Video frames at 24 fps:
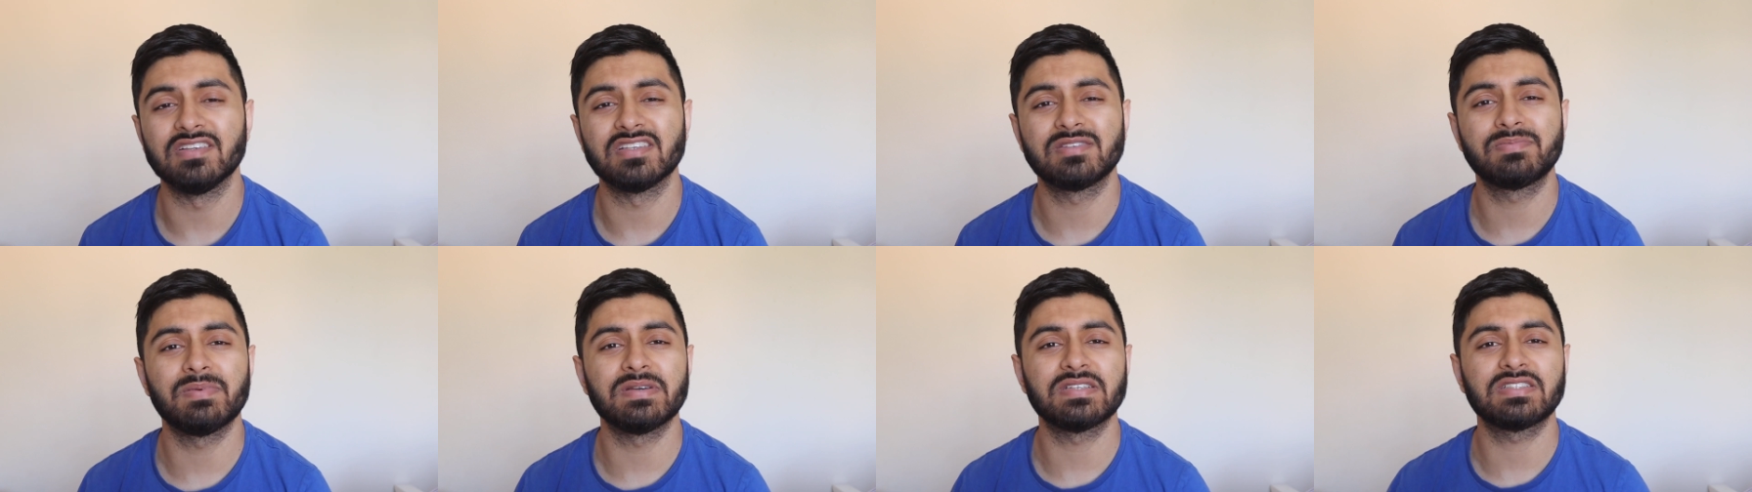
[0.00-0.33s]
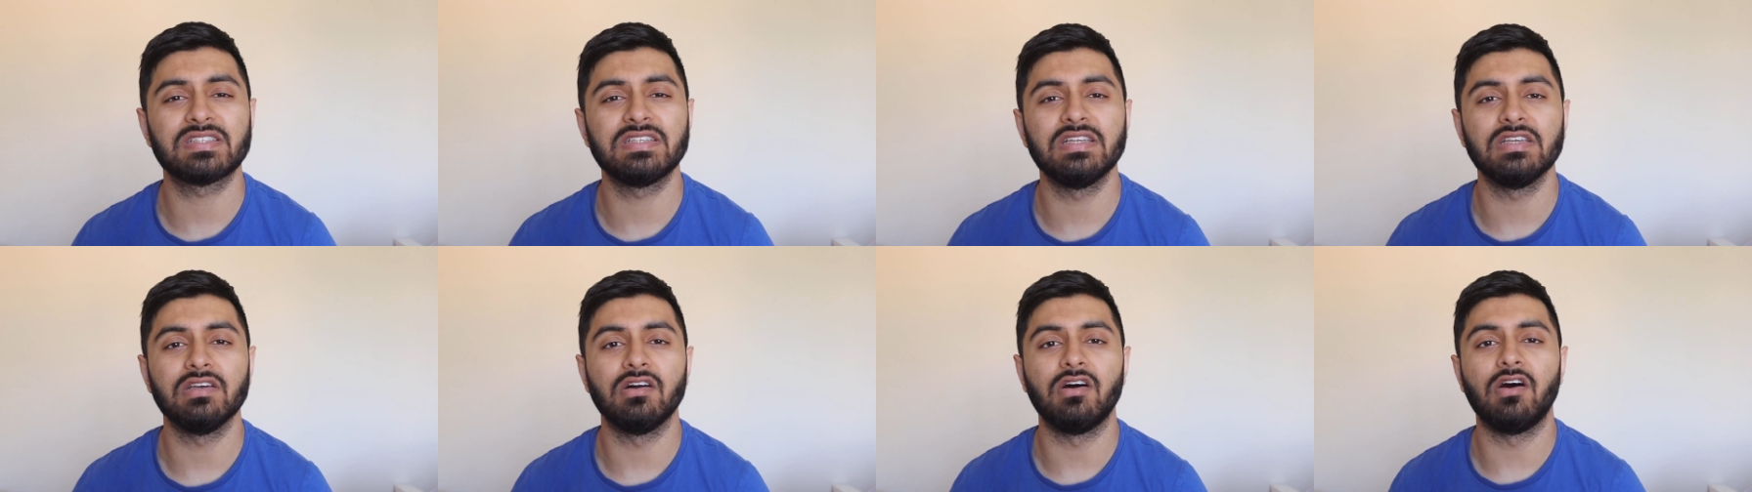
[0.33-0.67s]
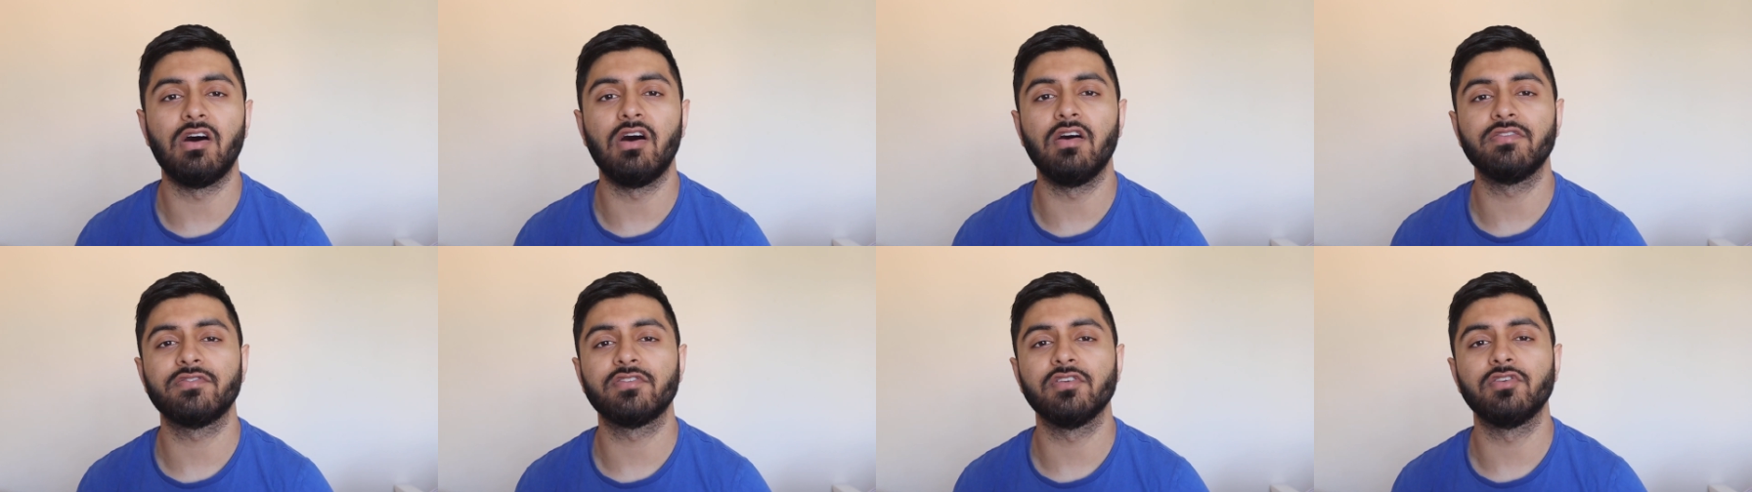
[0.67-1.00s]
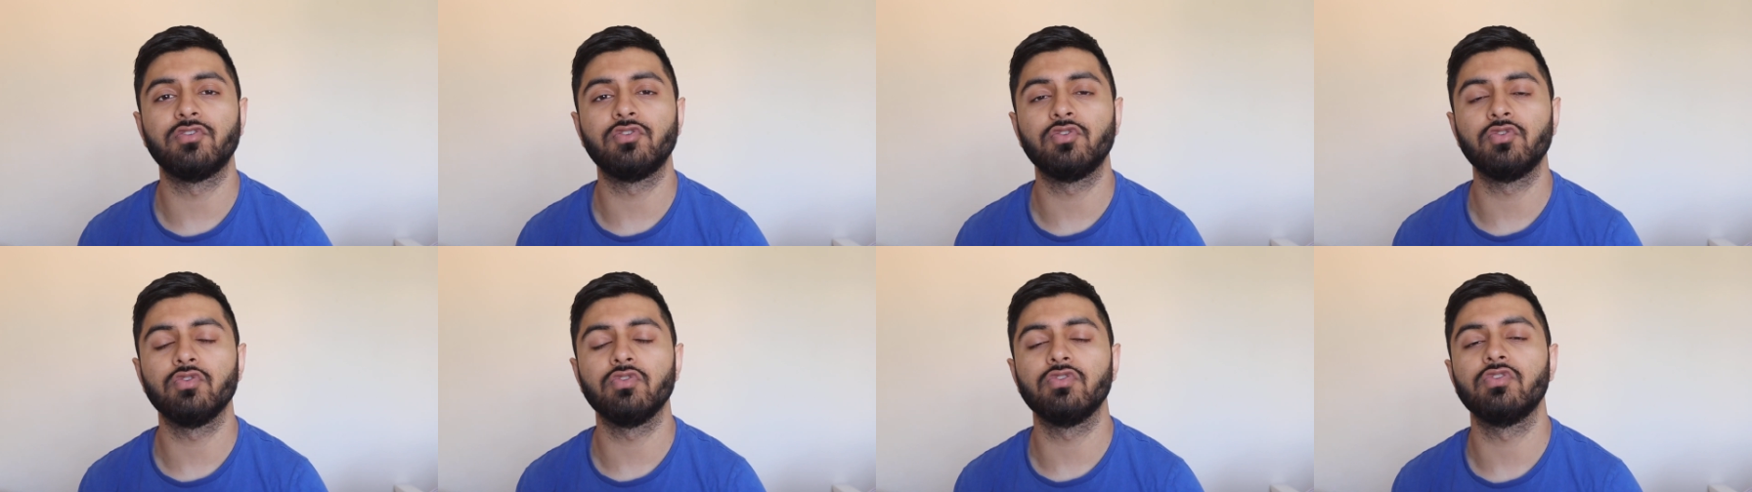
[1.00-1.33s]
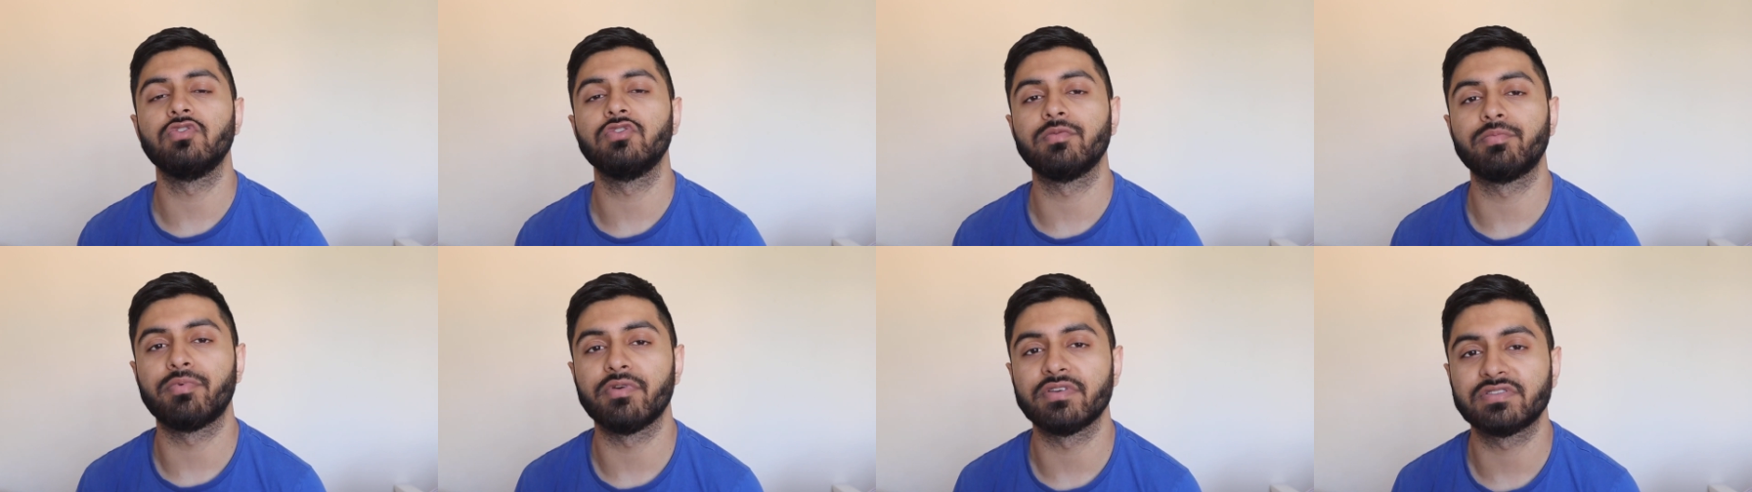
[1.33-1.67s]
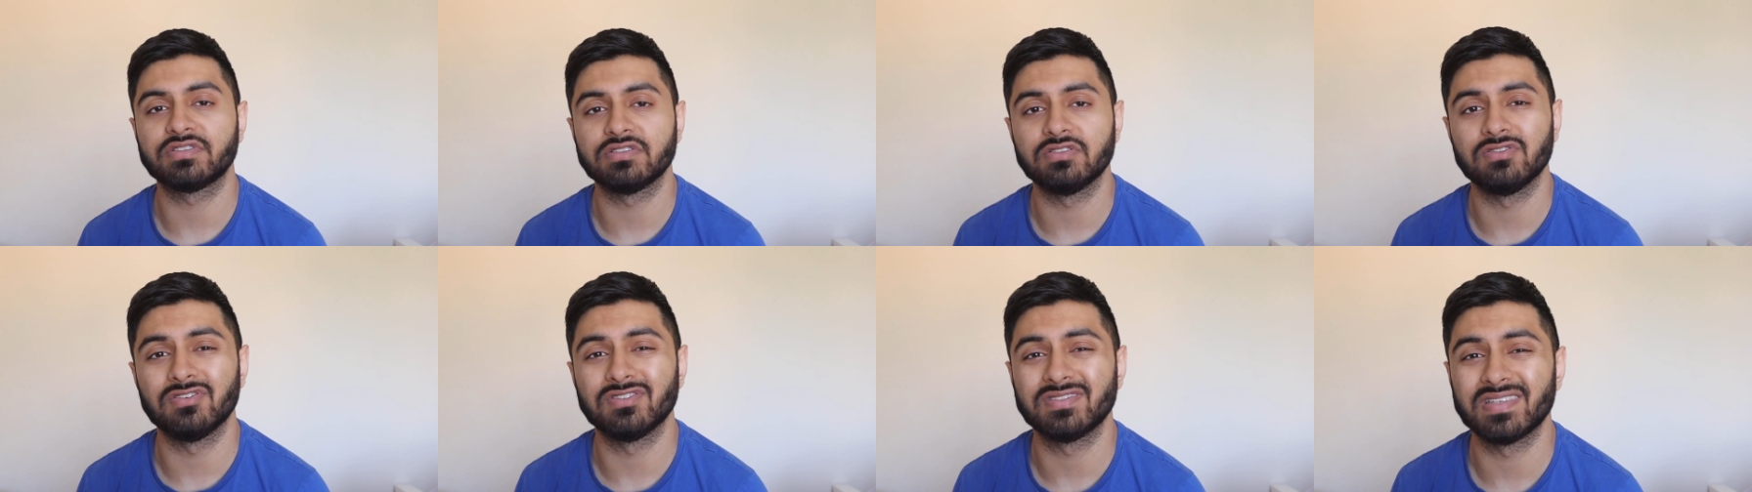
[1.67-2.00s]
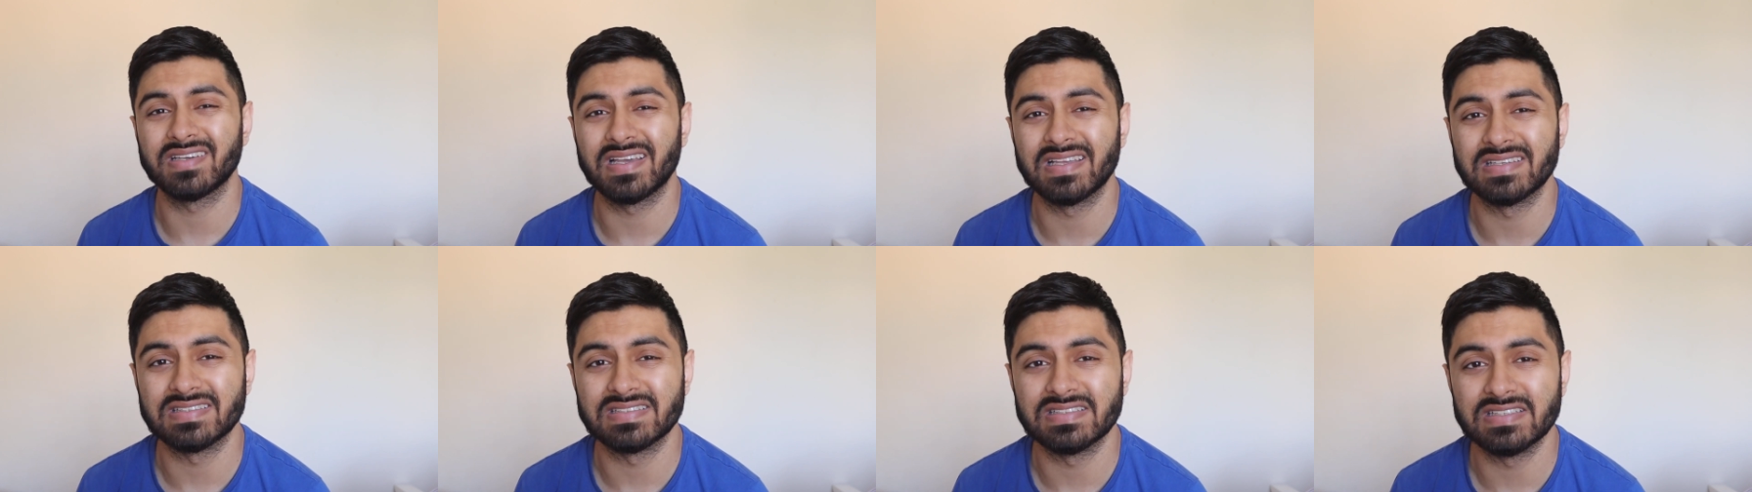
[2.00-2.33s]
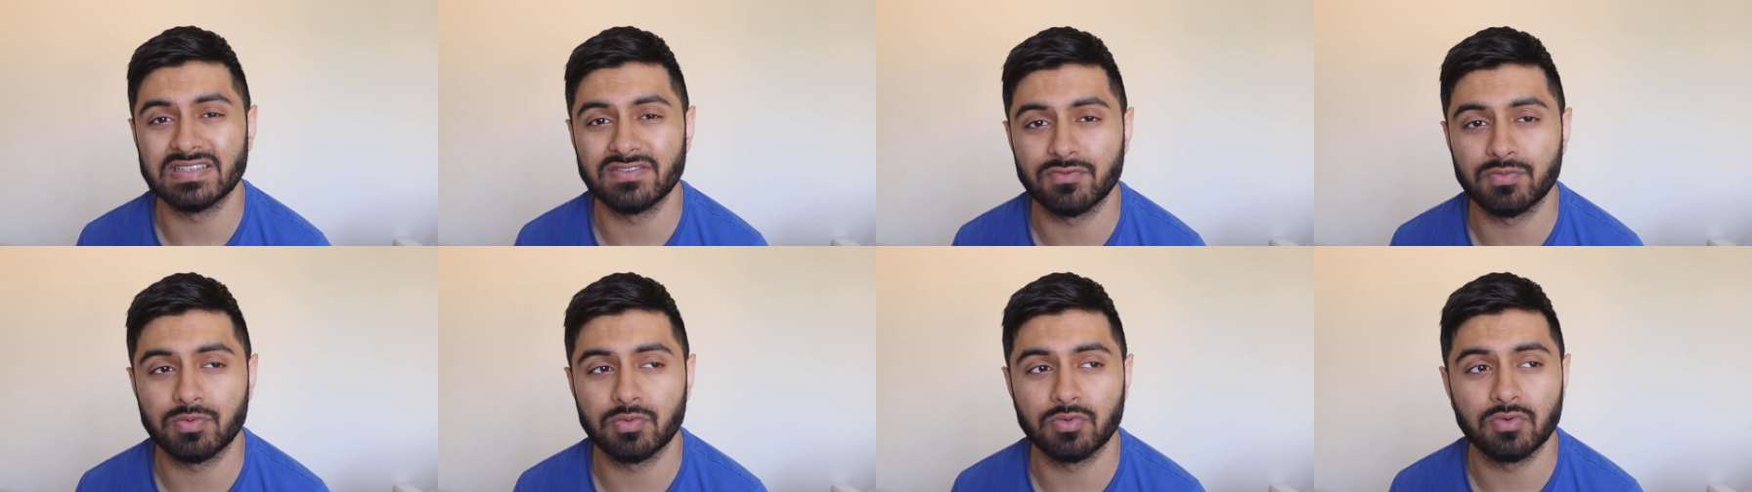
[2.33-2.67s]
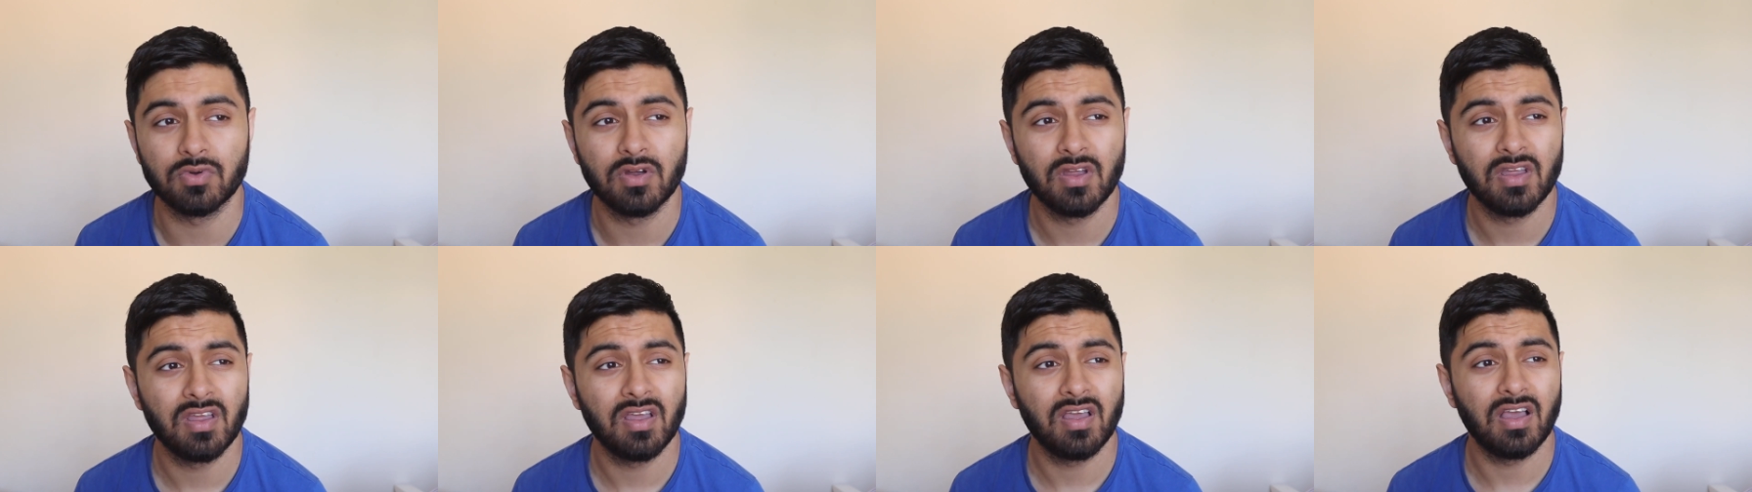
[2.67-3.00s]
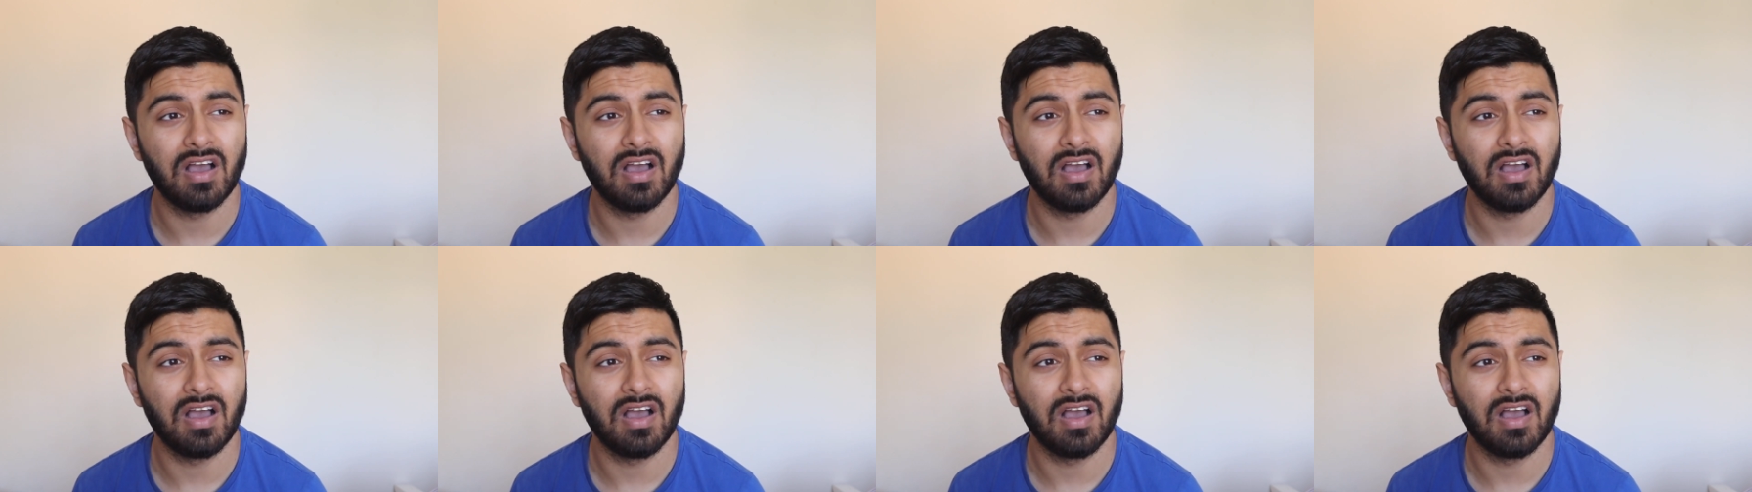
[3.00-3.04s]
especially after 2-0 depressing loss against Liverpool.